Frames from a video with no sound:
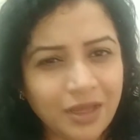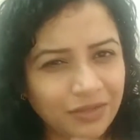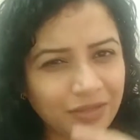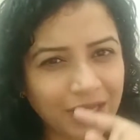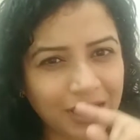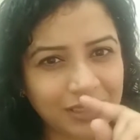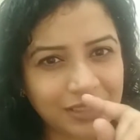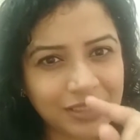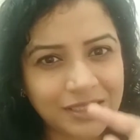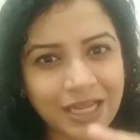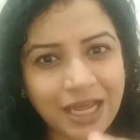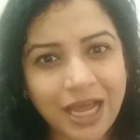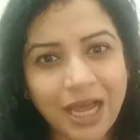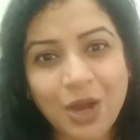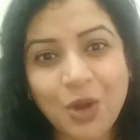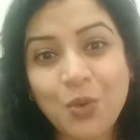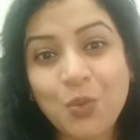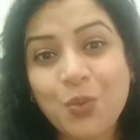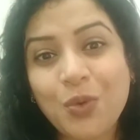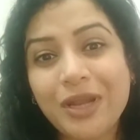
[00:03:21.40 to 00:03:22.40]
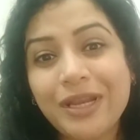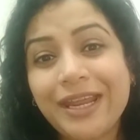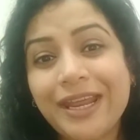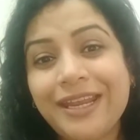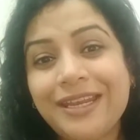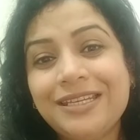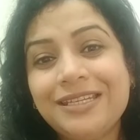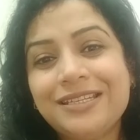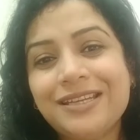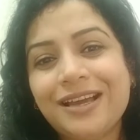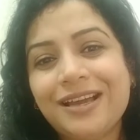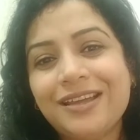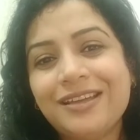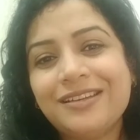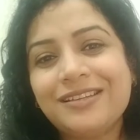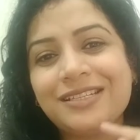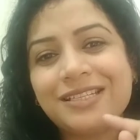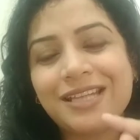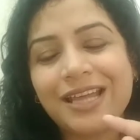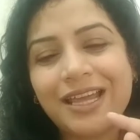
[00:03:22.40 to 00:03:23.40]
That is how one
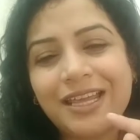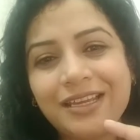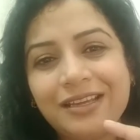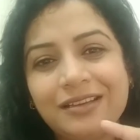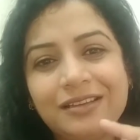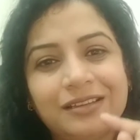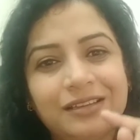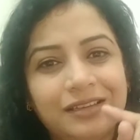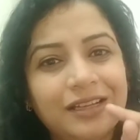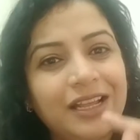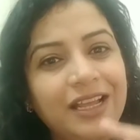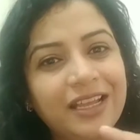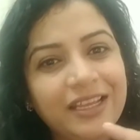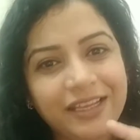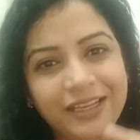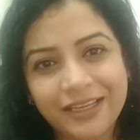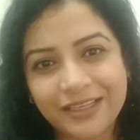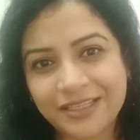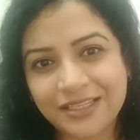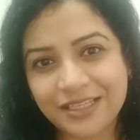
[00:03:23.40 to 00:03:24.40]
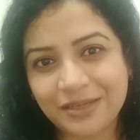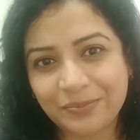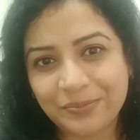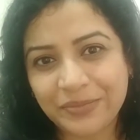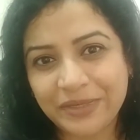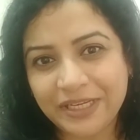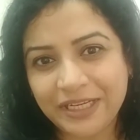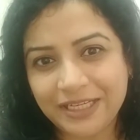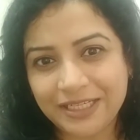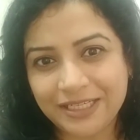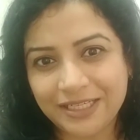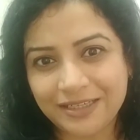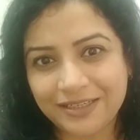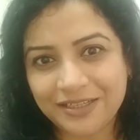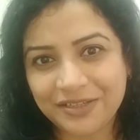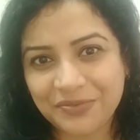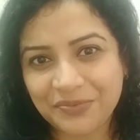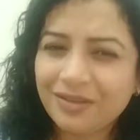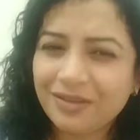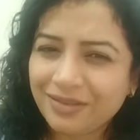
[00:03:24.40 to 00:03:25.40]
entire cycle gets
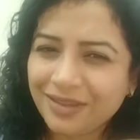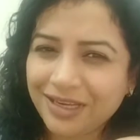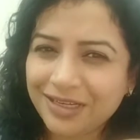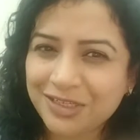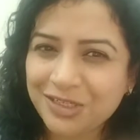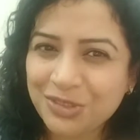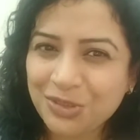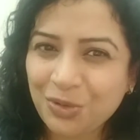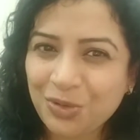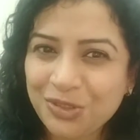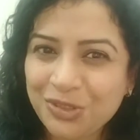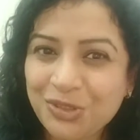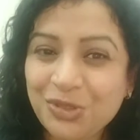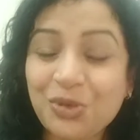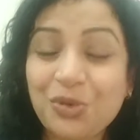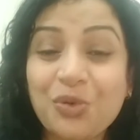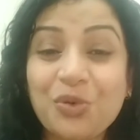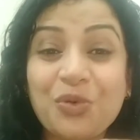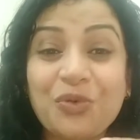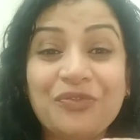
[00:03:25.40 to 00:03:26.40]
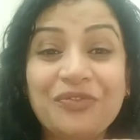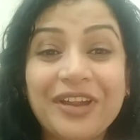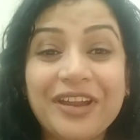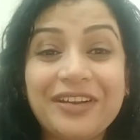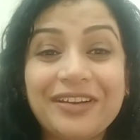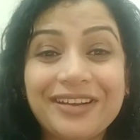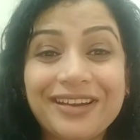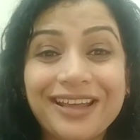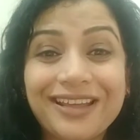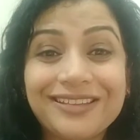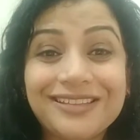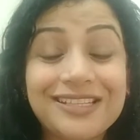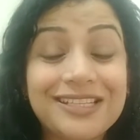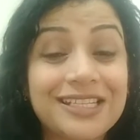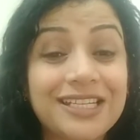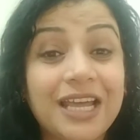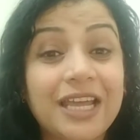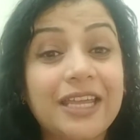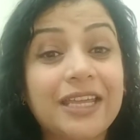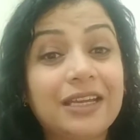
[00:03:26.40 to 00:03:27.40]
completed. That is also where another
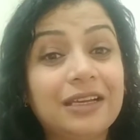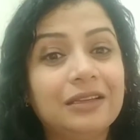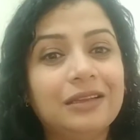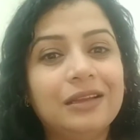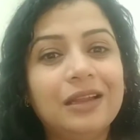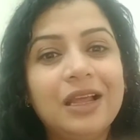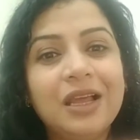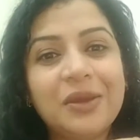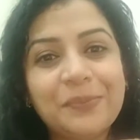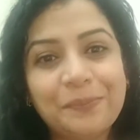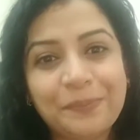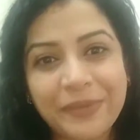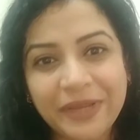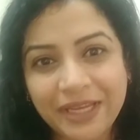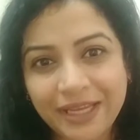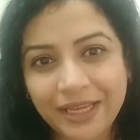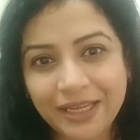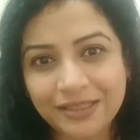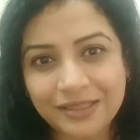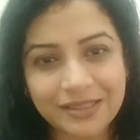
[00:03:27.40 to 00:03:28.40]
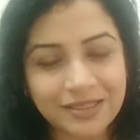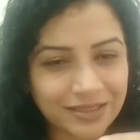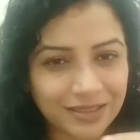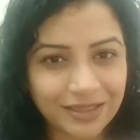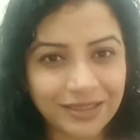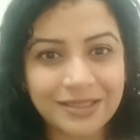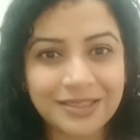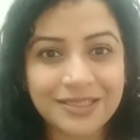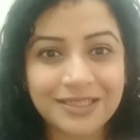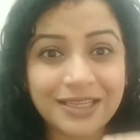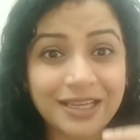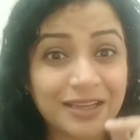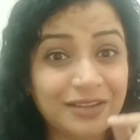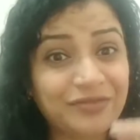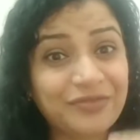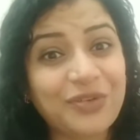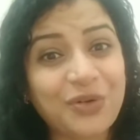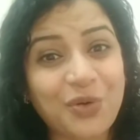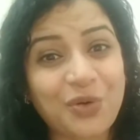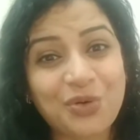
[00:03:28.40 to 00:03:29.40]
cycle begins
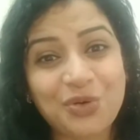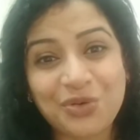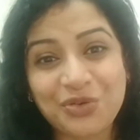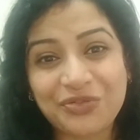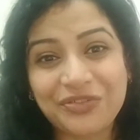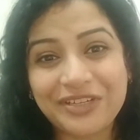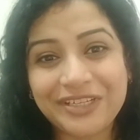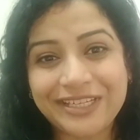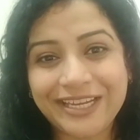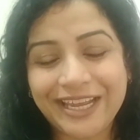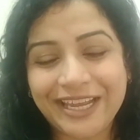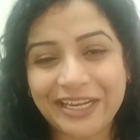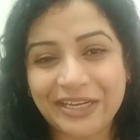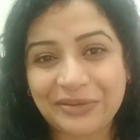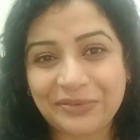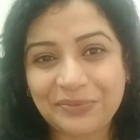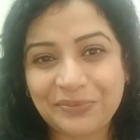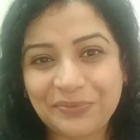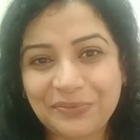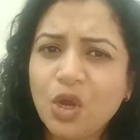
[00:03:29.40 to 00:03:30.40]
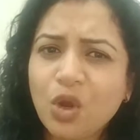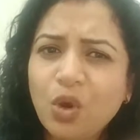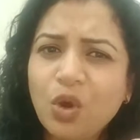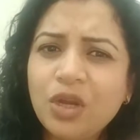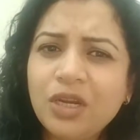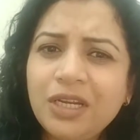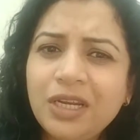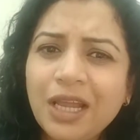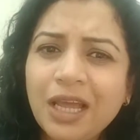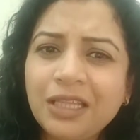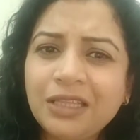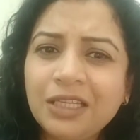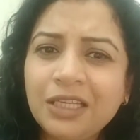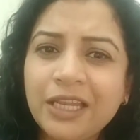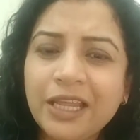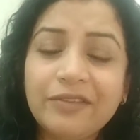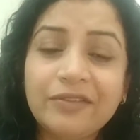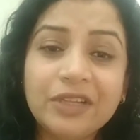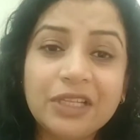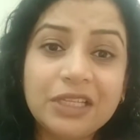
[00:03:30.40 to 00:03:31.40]
itself all over again. On another
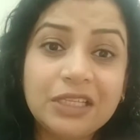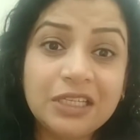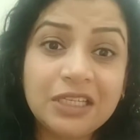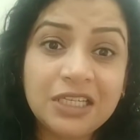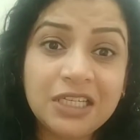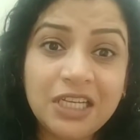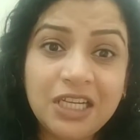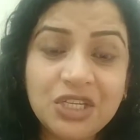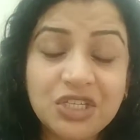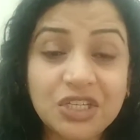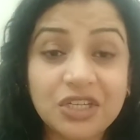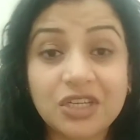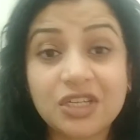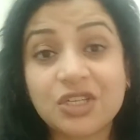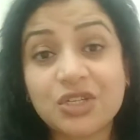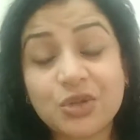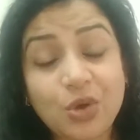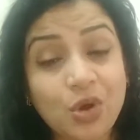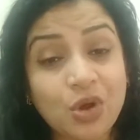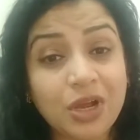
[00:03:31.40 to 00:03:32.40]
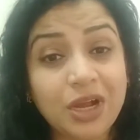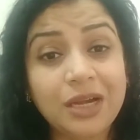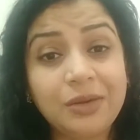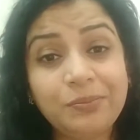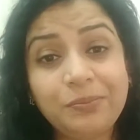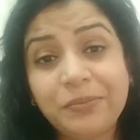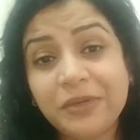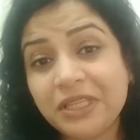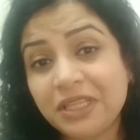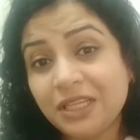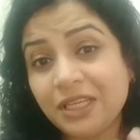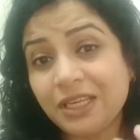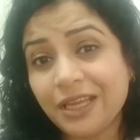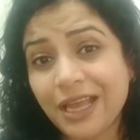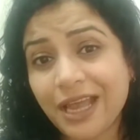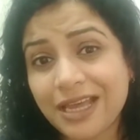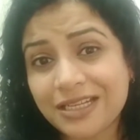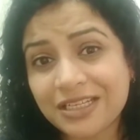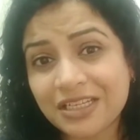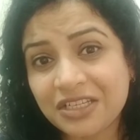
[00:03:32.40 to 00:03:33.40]
level, the teachers or
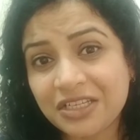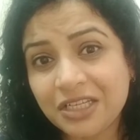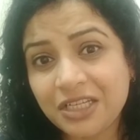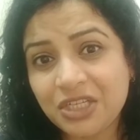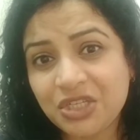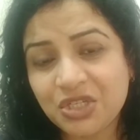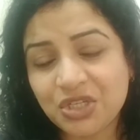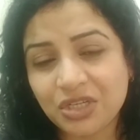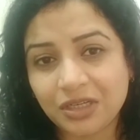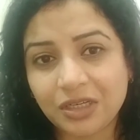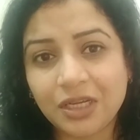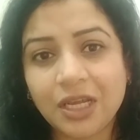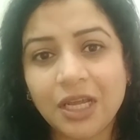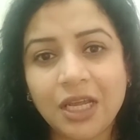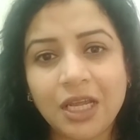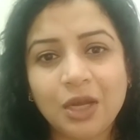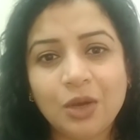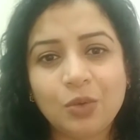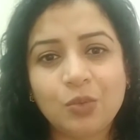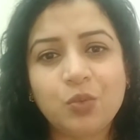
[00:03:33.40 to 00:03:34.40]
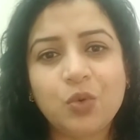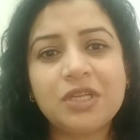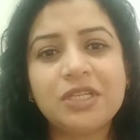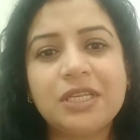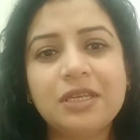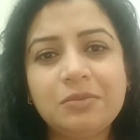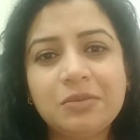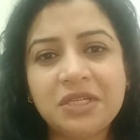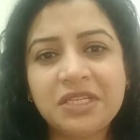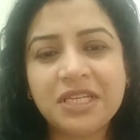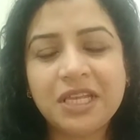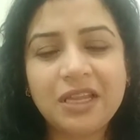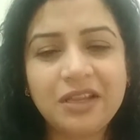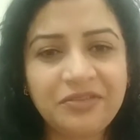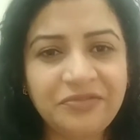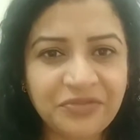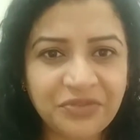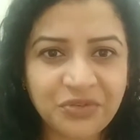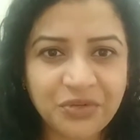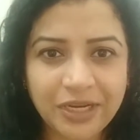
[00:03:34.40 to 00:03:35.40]
Ganpati as a teacher was
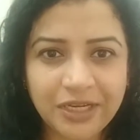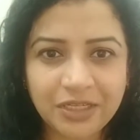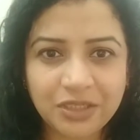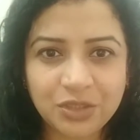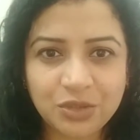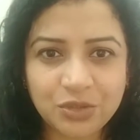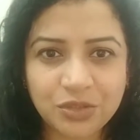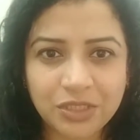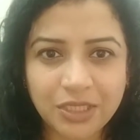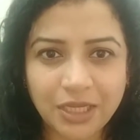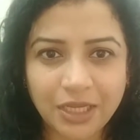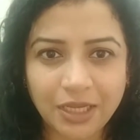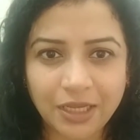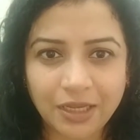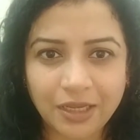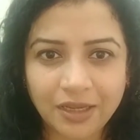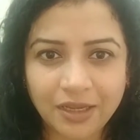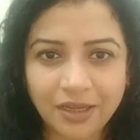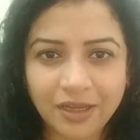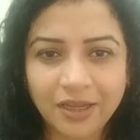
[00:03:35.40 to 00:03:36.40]
himself trying to say